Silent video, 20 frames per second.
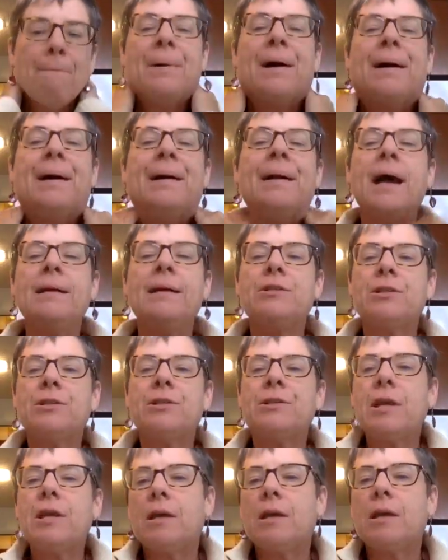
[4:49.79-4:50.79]
but I
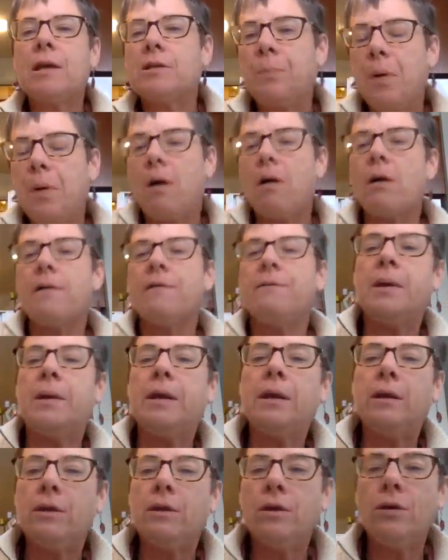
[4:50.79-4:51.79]
just think it's part of
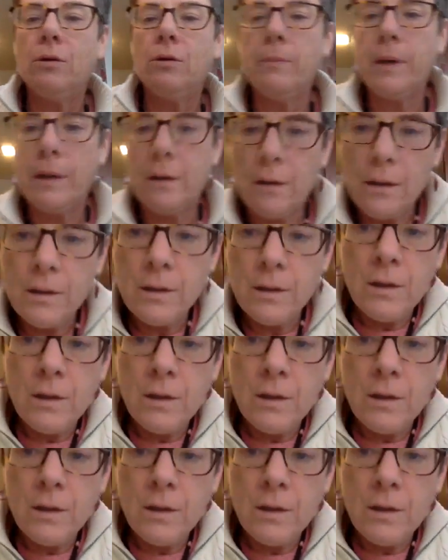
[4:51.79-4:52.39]
being human,